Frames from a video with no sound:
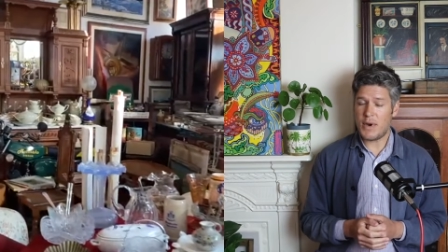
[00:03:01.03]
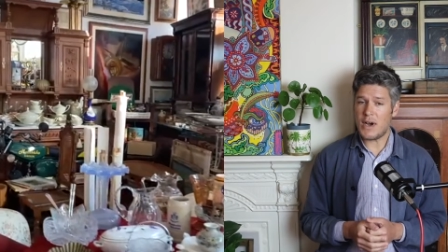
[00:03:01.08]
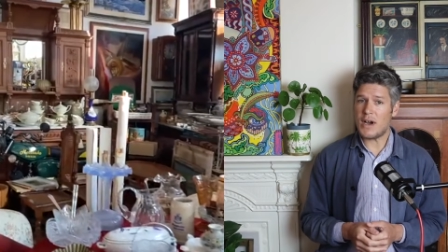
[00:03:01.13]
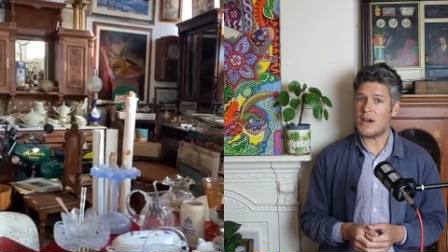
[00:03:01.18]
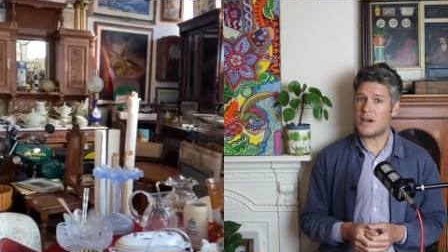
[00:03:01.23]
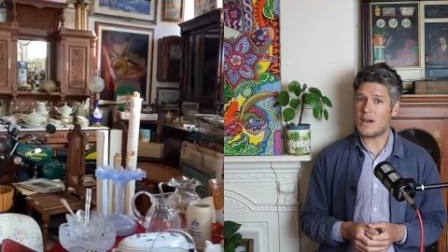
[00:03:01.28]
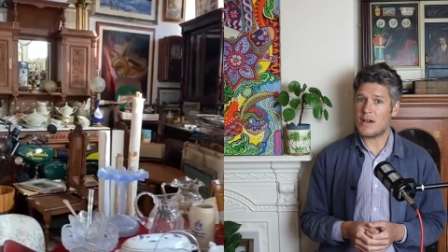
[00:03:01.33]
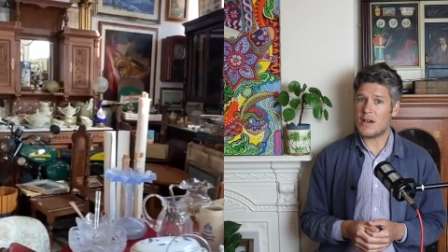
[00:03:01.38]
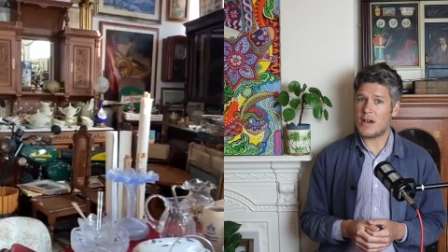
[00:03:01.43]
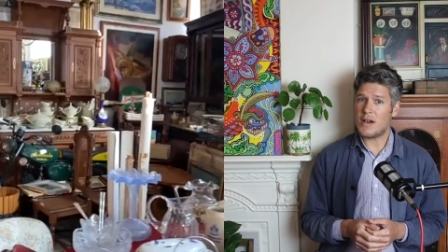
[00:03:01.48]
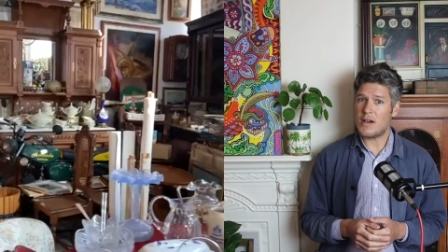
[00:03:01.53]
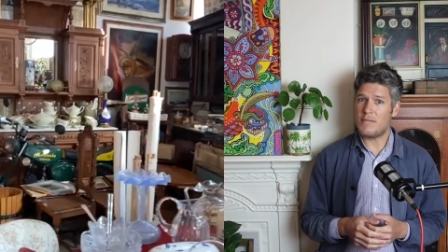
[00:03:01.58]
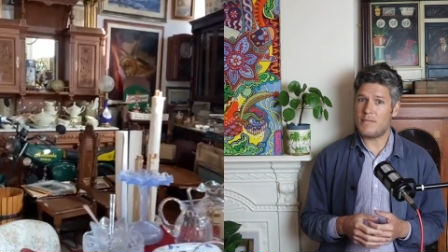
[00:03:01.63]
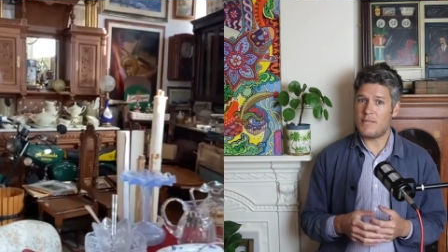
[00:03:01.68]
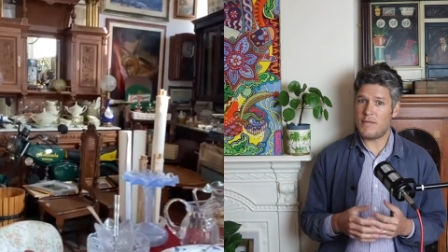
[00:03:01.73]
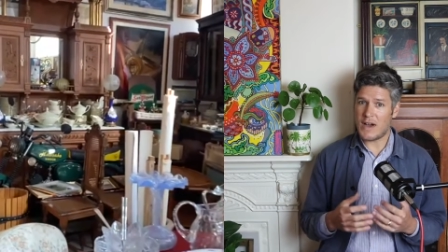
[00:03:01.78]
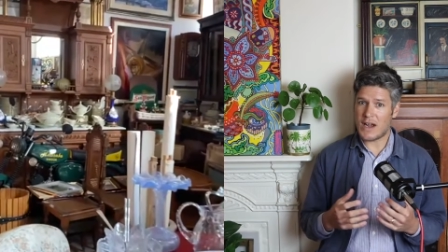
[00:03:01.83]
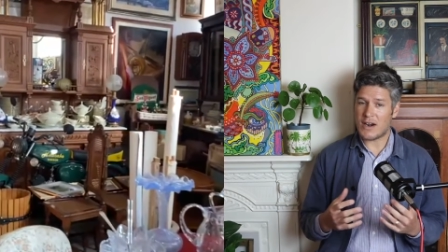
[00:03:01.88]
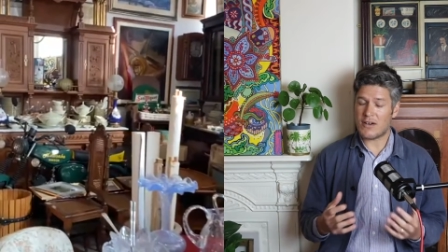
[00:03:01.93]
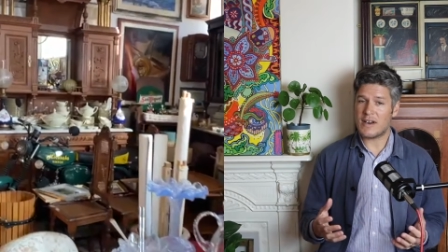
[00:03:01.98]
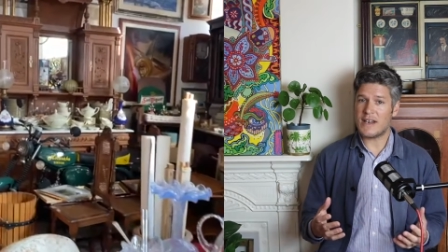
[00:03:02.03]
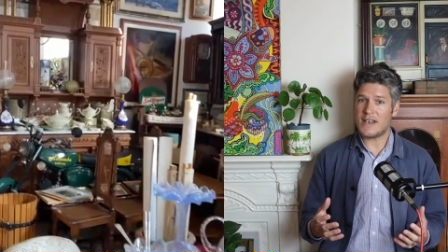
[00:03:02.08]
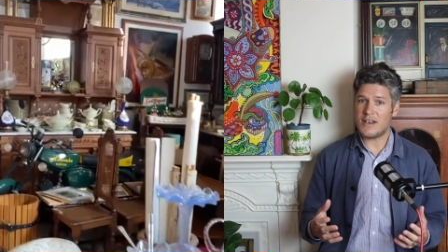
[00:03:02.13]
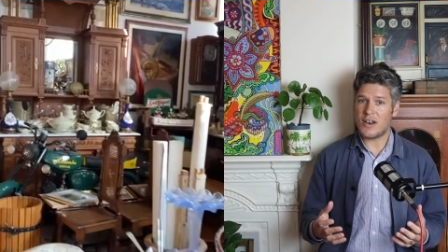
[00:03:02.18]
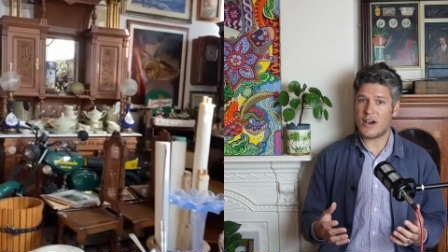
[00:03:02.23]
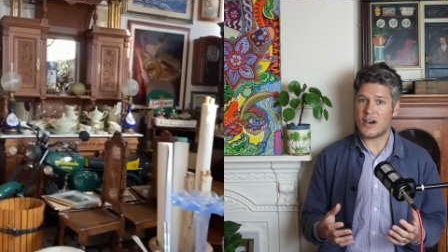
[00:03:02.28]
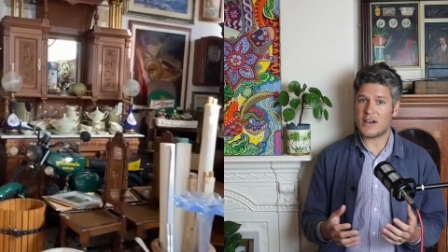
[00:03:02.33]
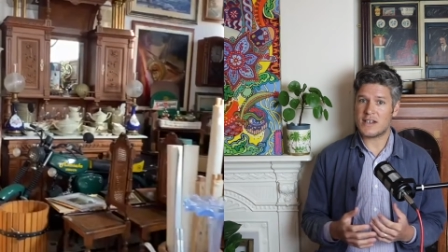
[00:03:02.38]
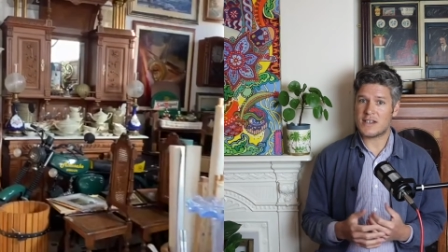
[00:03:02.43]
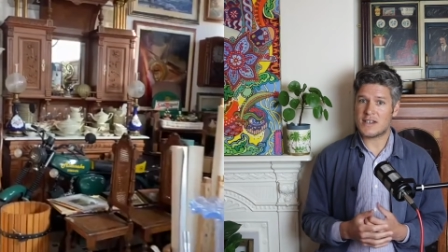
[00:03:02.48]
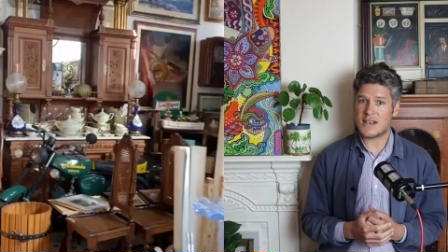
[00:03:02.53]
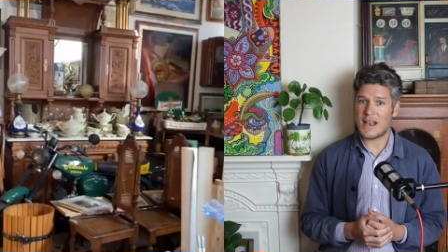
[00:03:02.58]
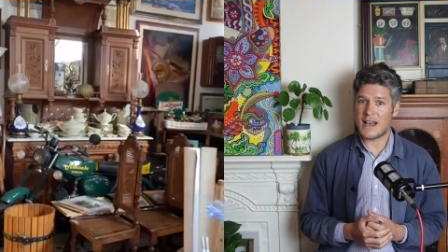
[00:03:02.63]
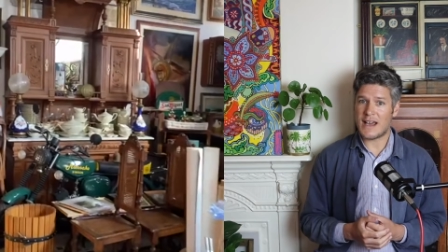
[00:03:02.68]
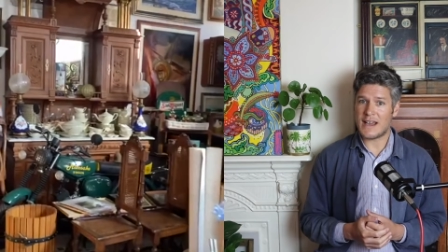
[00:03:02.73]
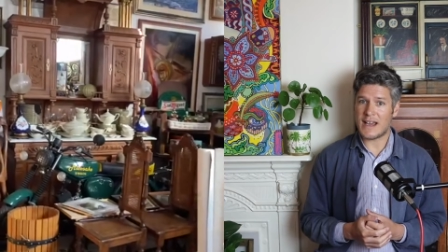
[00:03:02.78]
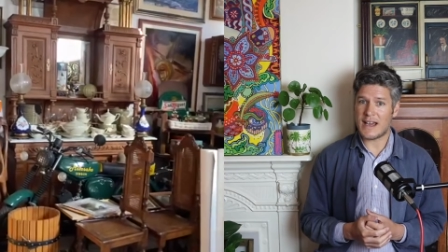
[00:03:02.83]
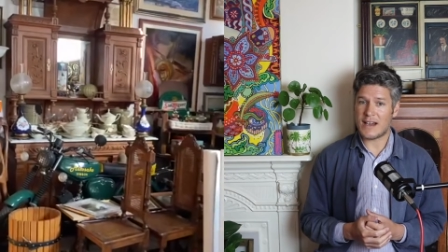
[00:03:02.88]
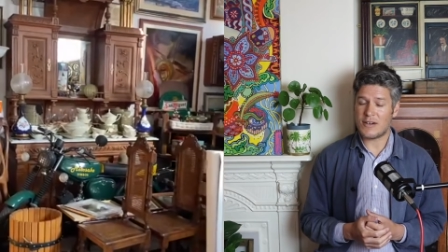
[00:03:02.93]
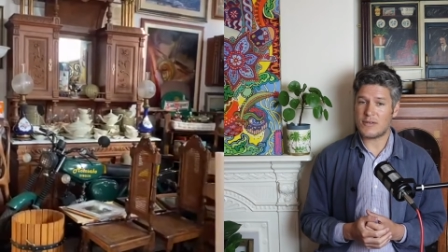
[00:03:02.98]
but a very nice
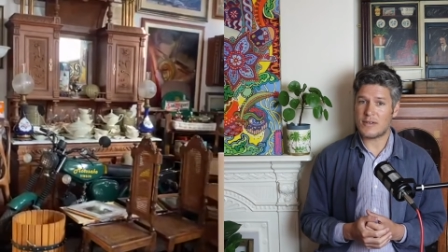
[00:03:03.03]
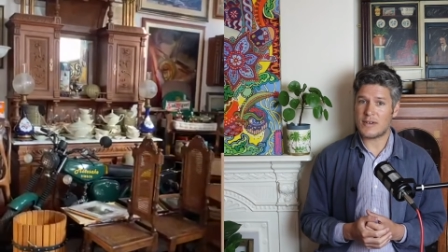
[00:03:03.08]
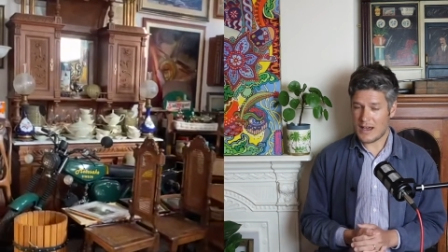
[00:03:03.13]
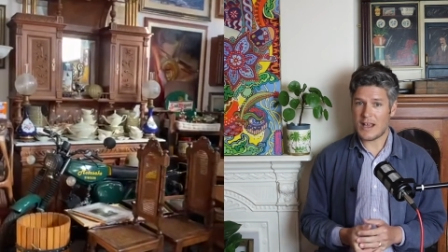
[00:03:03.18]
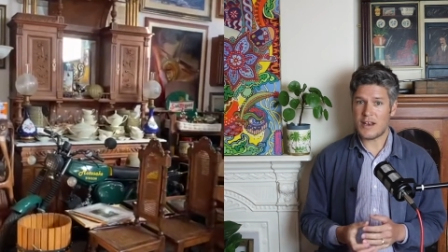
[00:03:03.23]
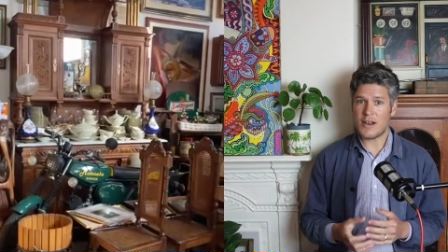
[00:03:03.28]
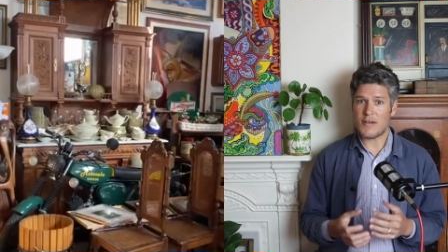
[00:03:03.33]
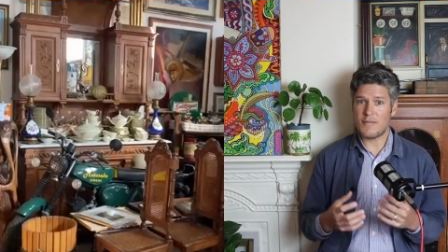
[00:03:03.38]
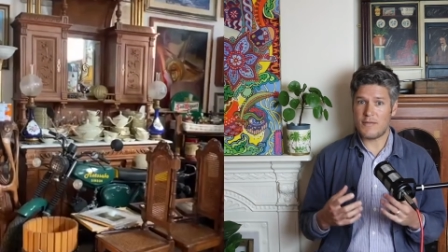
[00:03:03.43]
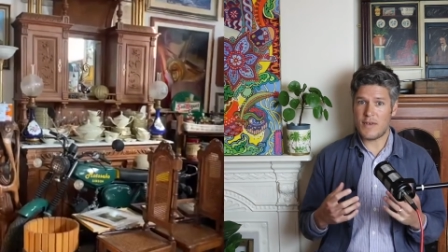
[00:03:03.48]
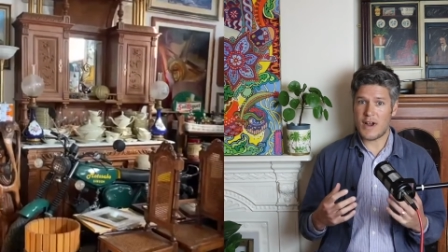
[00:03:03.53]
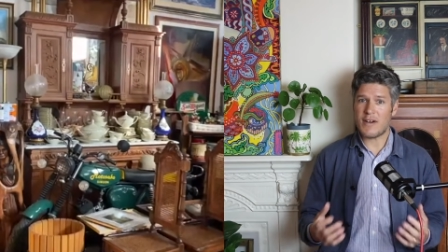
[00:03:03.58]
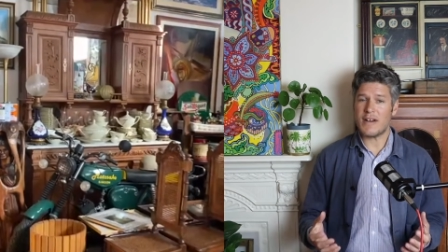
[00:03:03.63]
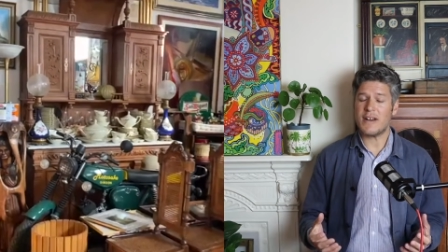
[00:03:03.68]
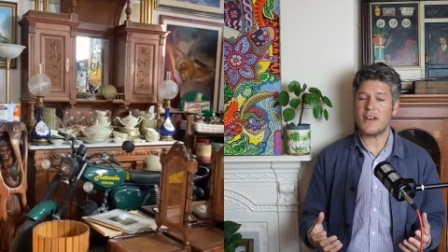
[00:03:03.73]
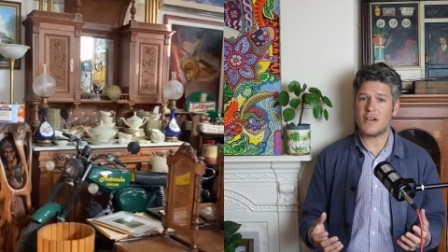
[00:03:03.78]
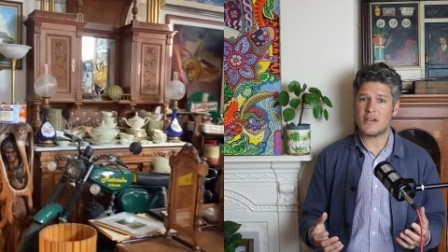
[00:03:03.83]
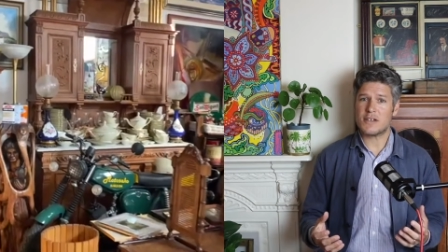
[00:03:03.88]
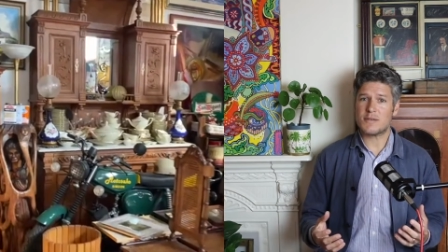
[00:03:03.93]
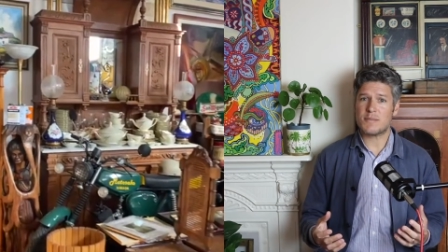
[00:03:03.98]
layout and a very nice